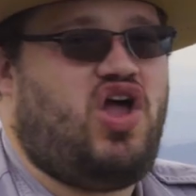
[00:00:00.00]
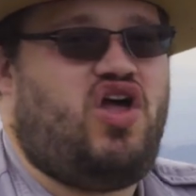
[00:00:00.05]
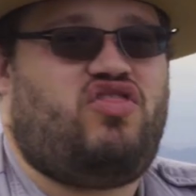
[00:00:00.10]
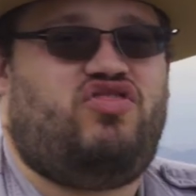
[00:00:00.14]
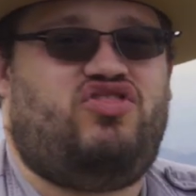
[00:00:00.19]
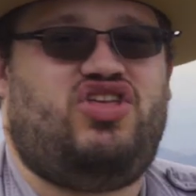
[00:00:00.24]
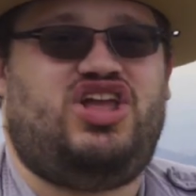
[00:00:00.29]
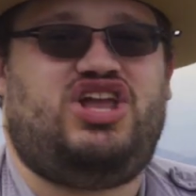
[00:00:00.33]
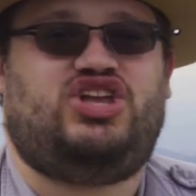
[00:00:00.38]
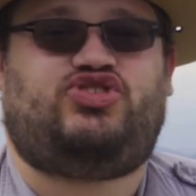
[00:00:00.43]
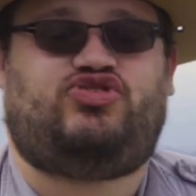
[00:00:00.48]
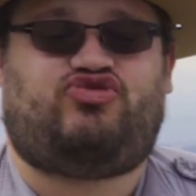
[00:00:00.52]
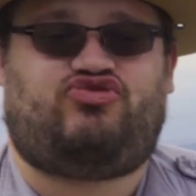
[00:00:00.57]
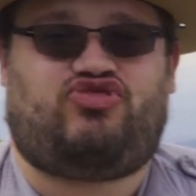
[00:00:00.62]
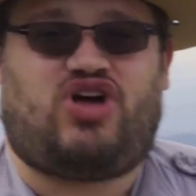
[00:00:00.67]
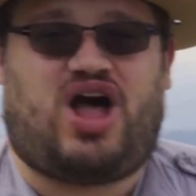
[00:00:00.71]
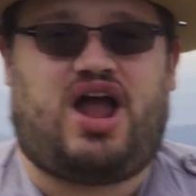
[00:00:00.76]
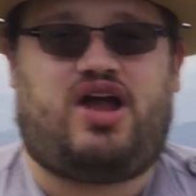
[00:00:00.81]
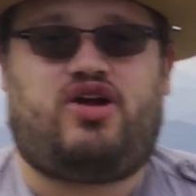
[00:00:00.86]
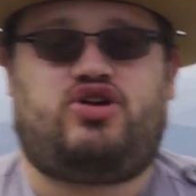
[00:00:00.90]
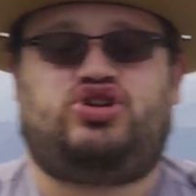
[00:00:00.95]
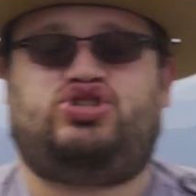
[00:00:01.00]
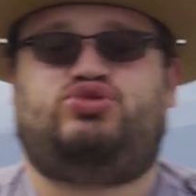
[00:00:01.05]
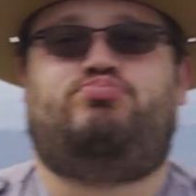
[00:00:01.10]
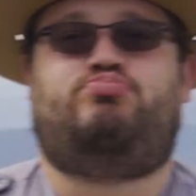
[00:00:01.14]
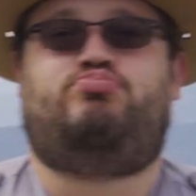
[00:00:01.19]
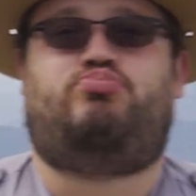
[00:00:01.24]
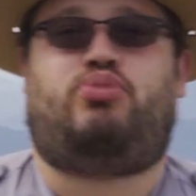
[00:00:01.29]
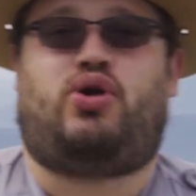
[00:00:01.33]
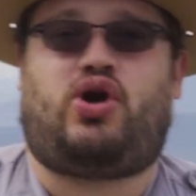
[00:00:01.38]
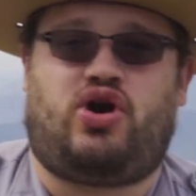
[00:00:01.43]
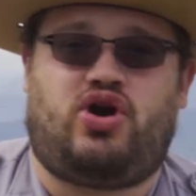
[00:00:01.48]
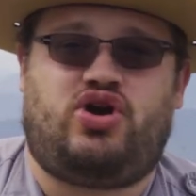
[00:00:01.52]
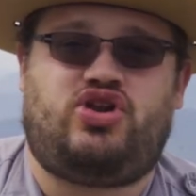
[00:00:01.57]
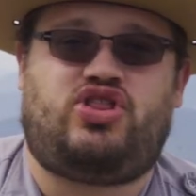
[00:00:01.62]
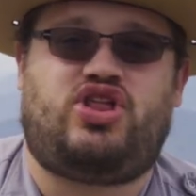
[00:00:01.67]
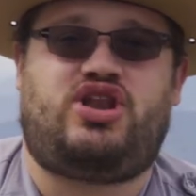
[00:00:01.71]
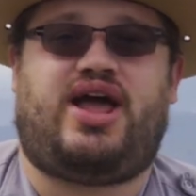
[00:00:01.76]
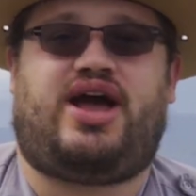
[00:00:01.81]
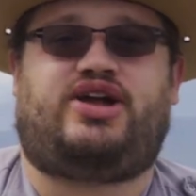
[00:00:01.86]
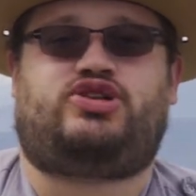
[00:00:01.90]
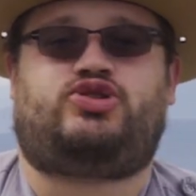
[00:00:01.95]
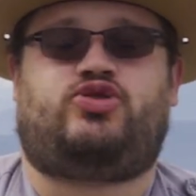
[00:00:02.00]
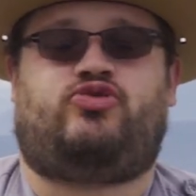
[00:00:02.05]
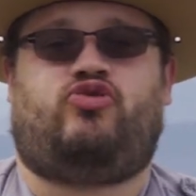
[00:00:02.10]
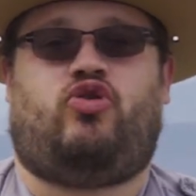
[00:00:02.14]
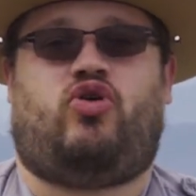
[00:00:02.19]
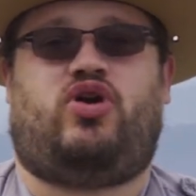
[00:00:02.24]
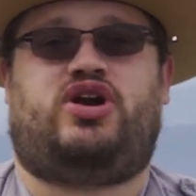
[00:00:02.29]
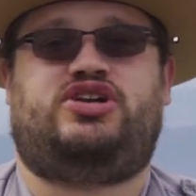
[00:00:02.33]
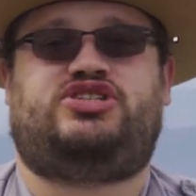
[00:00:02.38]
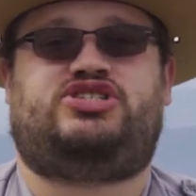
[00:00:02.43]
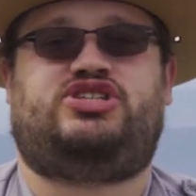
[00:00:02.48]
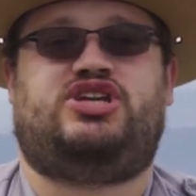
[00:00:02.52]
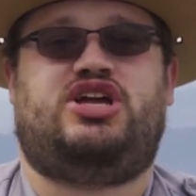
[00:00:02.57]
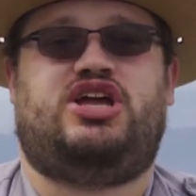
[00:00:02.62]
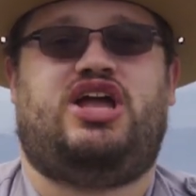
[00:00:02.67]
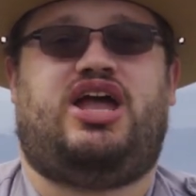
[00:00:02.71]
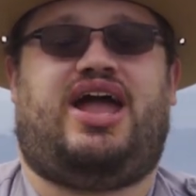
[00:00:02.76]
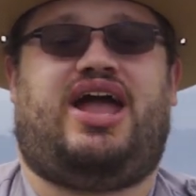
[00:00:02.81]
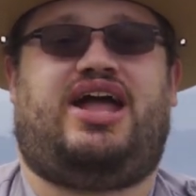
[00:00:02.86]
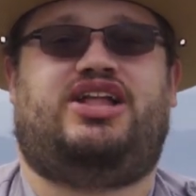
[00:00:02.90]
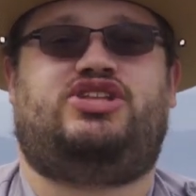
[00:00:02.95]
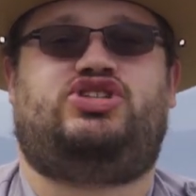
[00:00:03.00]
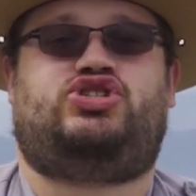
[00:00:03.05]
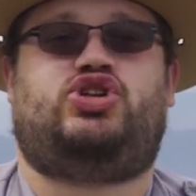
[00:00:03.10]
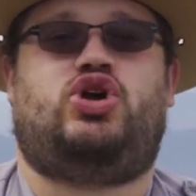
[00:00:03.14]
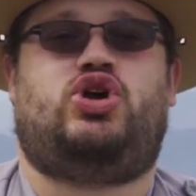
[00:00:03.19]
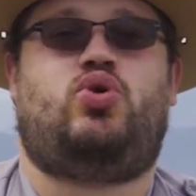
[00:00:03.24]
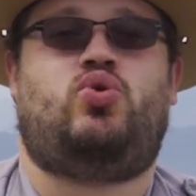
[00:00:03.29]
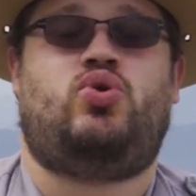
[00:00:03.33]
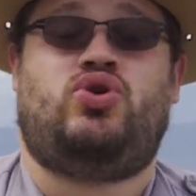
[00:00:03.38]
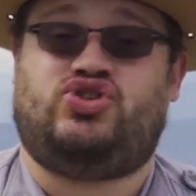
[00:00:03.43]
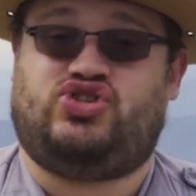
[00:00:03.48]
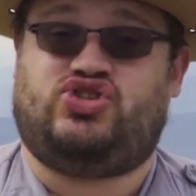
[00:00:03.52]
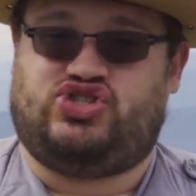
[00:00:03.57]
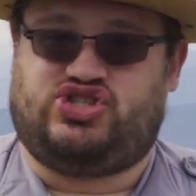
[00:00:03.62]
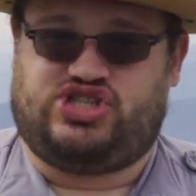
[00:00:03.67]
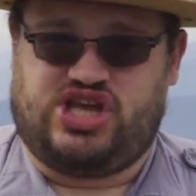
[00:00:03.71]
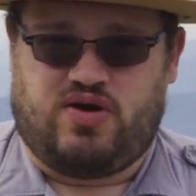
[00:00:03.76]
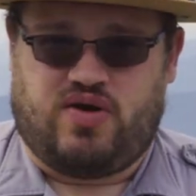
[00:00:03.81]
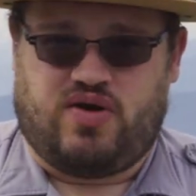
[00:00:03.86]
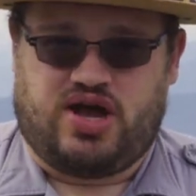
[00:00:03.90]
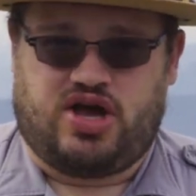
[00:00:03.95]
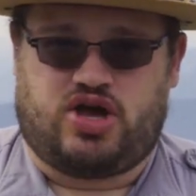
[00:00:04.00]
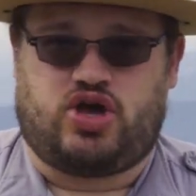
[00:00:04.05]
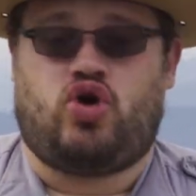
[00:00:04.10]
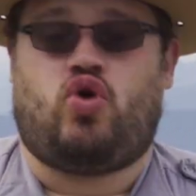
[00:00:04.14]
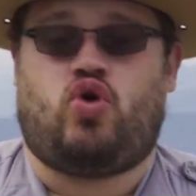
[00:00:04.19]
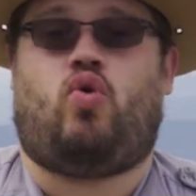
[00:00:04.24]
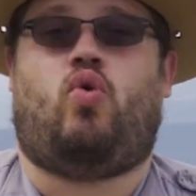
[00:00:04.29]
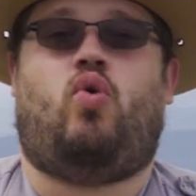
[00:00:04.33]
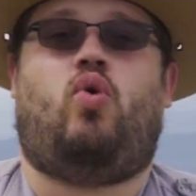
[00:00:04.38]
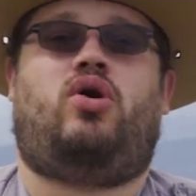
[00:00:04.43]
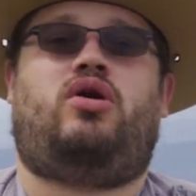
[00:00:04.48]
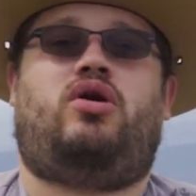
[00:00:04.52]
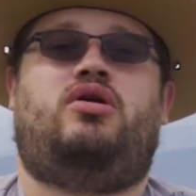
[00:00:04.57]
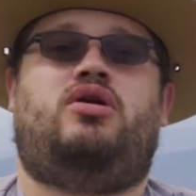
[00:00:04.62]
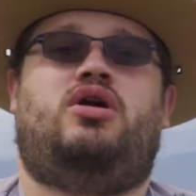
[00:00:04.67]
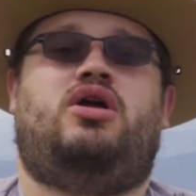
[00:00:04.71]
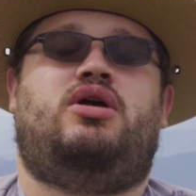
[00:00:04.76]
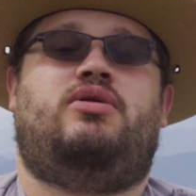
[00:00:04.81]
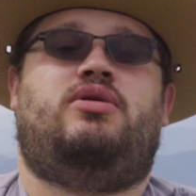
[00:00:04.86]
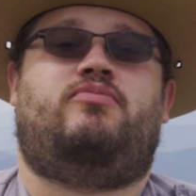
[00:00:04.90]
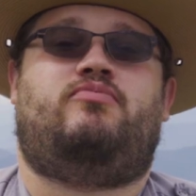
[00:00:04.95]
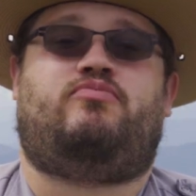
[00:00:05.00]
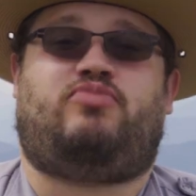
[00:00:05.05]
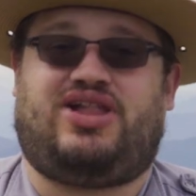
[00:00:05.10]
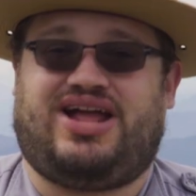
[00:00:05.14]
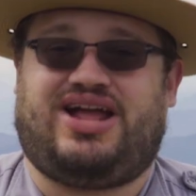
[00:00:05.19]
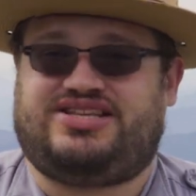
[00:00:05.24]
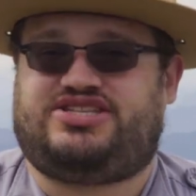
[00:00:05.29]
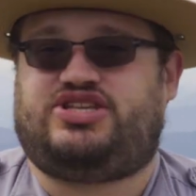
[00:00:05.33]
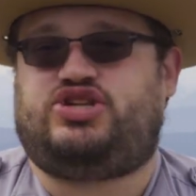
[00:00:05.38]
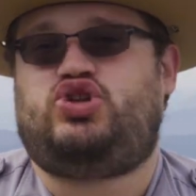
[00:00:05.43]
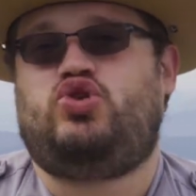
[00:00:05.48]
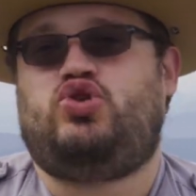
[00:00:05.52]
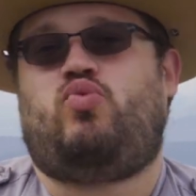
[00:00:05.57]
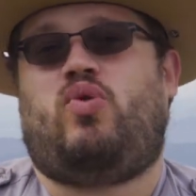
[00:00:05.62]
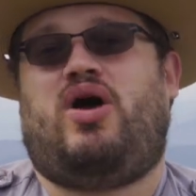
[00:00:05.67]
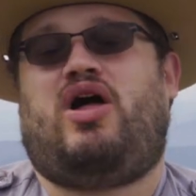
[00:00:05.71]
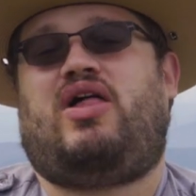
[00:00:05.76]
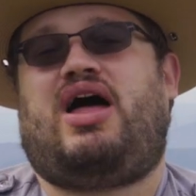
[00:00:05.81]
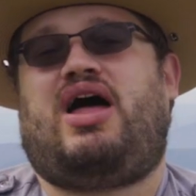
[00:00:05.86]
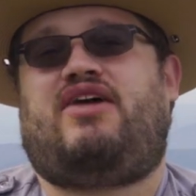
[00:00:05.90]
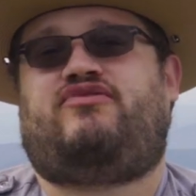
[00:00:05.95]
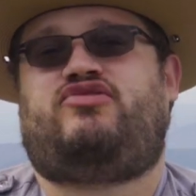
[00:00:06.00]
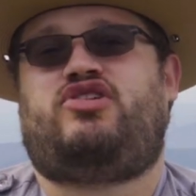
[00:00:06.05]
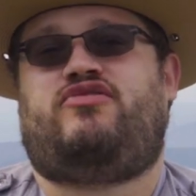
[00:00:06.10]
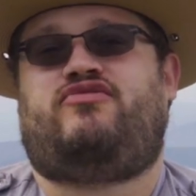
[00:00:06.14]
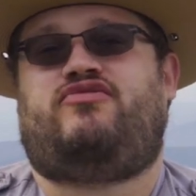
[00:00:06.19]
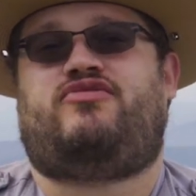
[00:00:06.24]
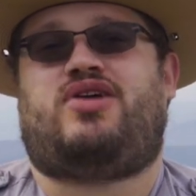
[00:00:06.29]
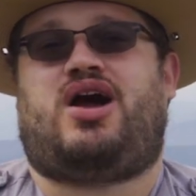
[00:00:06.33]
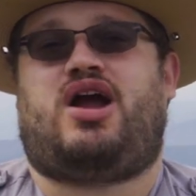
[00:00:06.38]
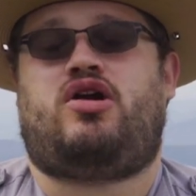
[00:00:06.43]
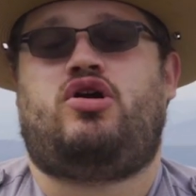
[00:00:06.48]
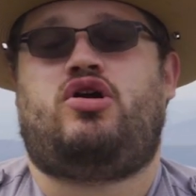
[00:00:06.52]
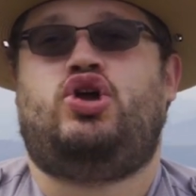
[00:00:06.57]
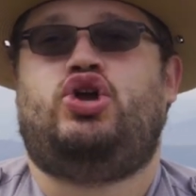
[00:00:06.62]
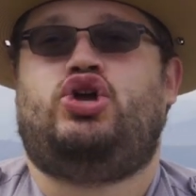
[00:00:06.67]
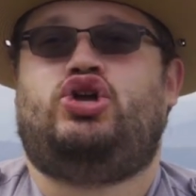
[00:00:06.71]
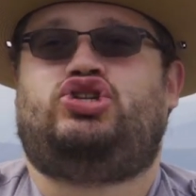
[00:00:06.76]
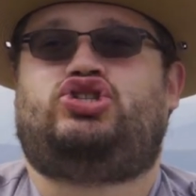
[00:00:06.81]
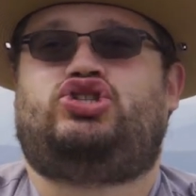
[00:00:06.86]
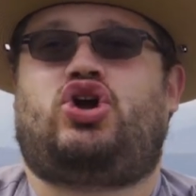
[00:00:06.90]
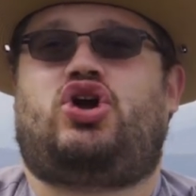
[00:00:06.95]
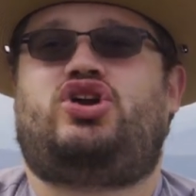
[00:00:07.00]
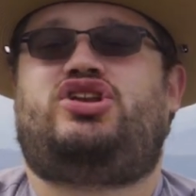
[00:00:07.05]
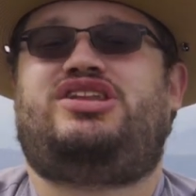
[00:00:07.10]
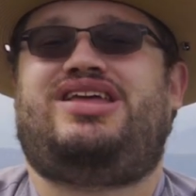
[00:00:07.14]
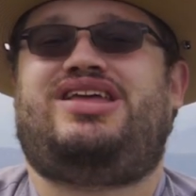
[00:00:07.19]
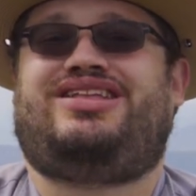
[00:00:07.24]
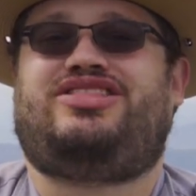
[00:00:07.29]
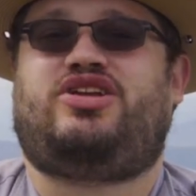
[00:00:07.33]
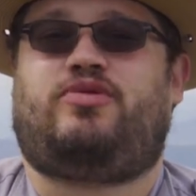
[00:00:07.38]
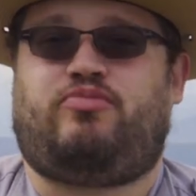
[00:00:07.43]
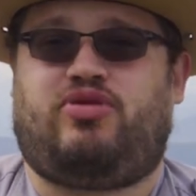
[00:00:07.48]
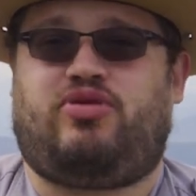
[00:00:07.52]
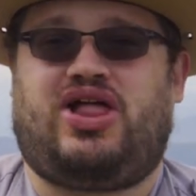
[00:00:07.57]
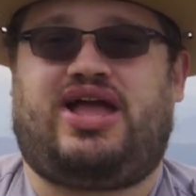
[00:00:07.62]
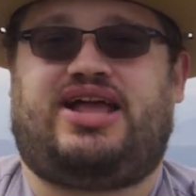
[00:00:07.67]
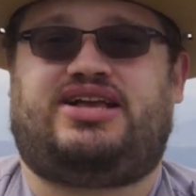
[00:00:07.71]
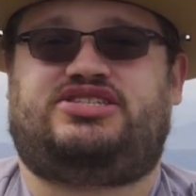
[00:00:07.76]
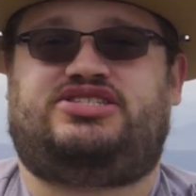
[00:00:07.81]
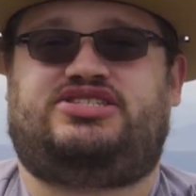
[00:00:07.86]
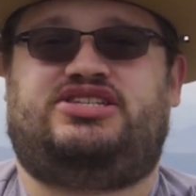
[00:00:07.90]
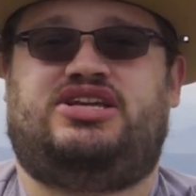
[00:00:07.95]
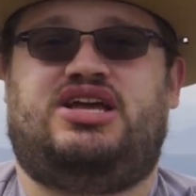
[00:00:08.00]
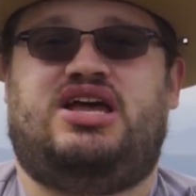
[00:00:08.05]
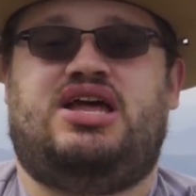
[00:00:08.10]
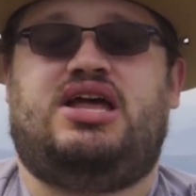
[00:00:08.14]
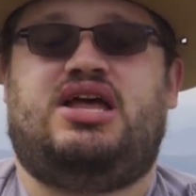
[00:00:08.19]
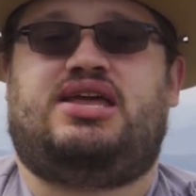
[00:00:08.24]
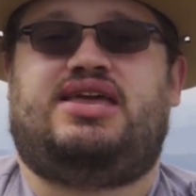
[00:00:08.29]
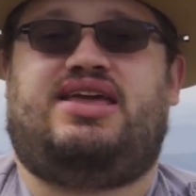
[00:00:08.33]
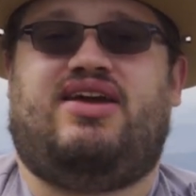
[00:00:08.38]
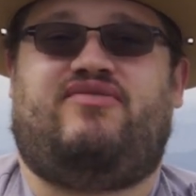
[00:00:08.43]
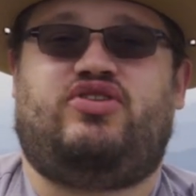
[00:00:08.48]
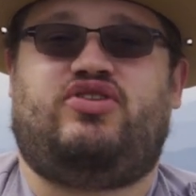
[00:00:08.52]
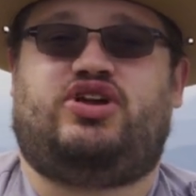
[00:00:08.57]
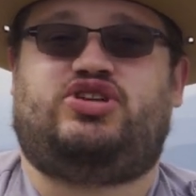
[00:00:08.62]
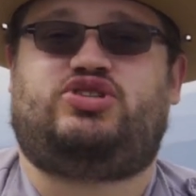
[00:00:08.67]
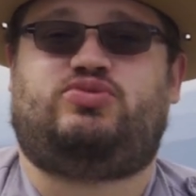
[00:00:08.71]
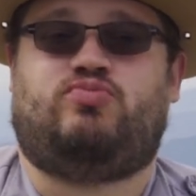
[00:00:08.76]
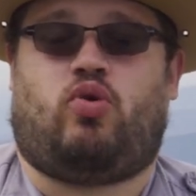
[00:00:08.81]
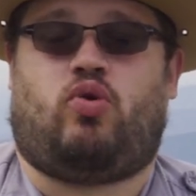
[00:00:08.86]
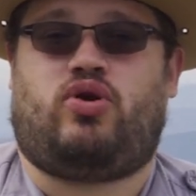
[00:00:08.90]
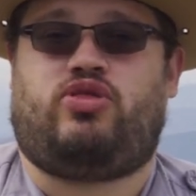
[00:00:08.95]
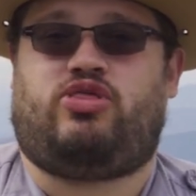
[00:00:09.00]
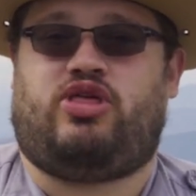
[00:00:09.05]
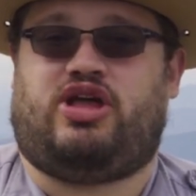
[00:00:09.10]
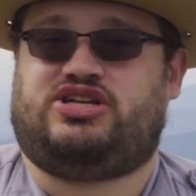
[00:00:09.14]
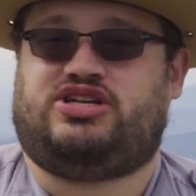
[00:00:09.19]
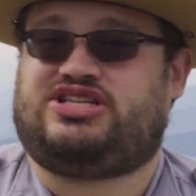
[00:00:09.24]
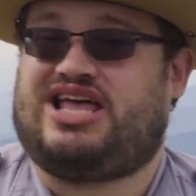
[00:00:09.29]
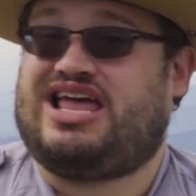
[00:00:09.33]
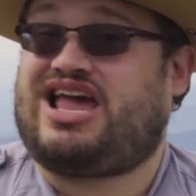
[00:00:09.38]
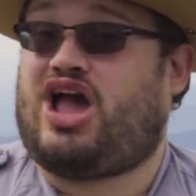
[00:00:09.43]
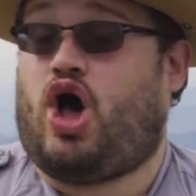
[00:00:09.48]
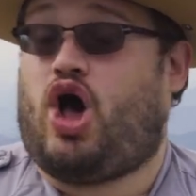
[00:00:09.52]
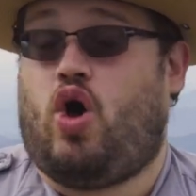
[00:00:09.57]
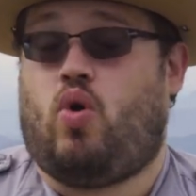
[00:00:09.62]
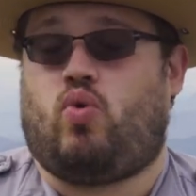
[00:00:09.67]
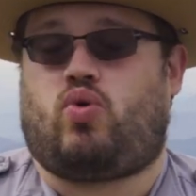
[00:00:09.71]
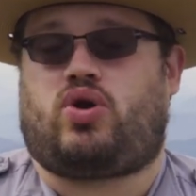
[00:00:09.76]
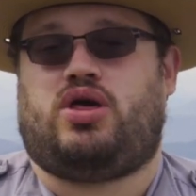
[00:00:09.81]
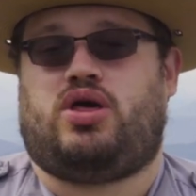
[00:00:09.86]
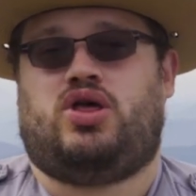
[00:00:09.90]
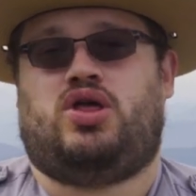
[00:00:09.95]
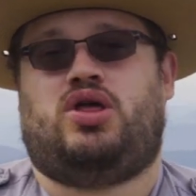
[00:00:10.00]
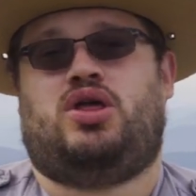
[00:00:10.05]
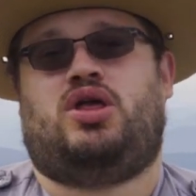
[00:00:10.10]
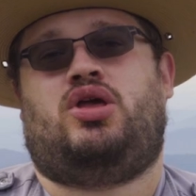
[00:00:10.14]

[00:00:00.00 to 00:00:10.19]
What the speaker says: These fires burned the natural forests, and so xeric, or plants that do well after a fire, started to take their place, giving us more things like oak.